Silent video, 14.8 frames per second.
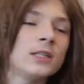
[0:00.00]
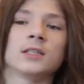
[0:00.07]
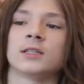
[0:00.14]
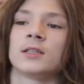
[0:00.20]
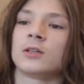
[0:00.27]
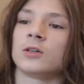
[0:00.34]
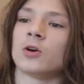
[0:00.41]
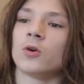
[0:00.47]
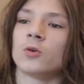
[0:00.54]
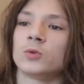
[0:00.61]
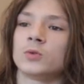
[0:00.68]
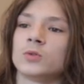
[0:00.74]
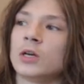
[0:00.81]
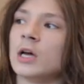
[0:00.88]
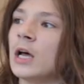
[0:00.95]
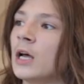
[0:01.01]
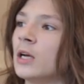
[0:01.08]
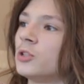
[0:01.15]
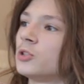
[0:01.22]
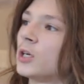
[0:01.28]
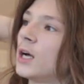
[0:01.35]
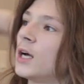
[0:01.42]
to go
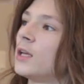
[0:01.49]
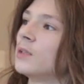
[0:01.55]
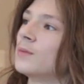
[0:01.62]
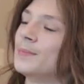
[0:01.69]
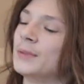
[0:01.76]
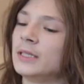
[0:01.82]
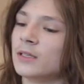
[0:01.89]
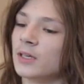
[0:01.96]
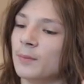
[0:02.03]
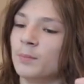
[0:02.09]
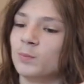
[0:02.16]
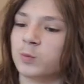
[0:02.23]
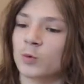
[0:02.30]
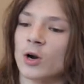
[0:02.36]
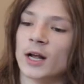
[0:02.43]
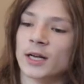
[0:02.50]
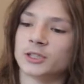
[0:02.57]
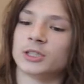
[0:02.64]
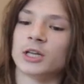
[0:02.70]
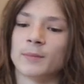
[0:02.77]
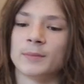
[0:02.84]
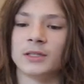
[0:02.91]
try to be a crash
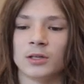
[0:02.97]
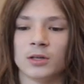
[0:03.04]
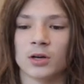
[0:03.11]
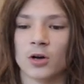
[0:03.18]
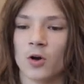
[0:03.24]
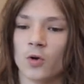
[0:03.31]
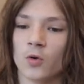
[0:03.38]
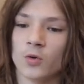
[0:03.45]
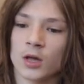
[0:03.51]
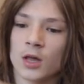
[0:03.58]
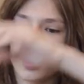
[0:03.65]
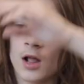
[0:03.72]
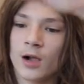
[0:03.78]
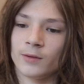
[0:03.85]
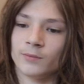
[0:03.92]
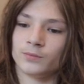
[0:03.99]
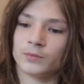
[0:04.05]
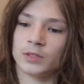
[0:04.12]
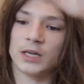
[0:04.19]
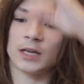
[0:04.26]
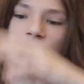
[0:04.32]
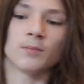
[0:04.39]
dummy to go
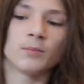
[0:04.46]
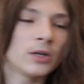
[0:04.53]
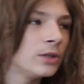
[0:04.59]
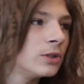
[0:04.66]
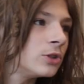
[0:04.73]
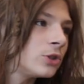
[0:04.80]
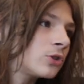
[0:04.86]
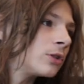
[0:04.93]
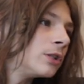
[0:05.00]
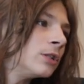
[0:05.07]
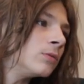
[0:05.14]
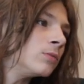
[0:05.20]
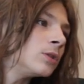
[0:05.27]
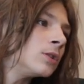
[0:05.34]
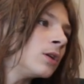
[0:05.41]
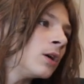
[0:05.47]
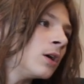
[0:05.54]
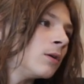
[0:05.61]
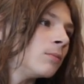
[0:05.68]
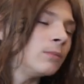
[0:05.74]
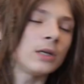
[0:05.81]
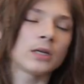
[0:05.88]
get a million streams
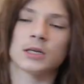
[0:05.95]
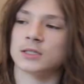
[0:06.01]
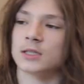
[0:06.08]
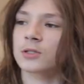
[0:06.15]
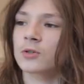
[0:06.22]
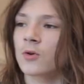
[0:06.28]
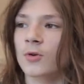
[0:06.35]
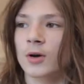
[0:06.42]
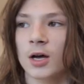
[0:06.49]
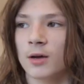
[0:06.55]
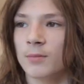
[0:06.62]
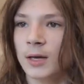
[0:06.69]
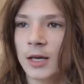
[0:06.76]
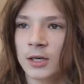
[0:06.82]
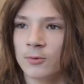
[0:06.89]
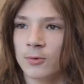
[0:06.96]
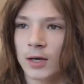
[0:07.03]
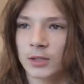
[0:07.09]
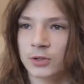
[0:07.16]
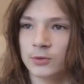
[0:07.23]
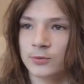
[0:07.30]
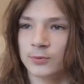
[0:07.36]
mm-hmm. because it's gonna come
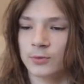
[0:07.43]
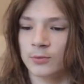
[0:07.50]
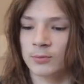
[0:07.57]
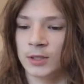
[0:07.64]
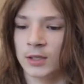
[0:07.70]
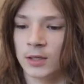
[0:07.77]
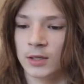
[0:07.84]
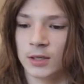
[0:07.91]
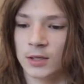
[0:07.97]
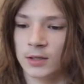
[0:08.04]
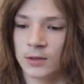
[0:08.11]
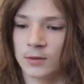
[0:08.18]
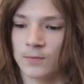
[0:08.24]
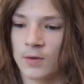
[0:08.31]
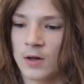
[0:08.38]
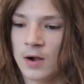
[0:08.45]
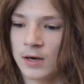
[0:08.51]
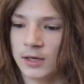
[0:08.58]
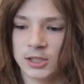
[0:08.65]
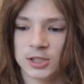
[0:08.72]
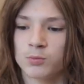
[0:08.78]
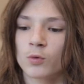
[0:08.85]
anyways. You feel me? And, and,
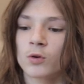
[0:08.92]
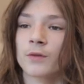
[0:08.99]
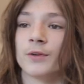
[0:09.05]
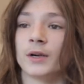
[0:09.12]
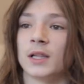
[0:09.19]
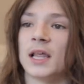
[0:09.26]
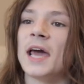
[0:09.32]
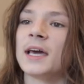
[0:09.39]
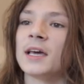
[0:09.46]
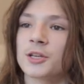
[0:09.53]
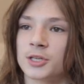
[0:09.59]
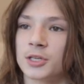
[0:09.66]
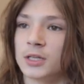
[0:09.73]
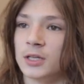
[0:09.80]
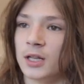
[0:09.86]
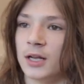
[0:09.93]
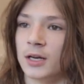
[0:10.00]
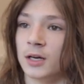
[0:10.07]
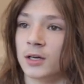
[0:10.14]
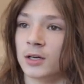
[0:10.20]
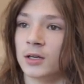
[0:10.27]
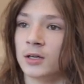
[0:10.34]
mm-hmm. it's more of a legacy than
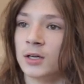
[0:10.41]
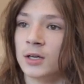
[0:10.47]
a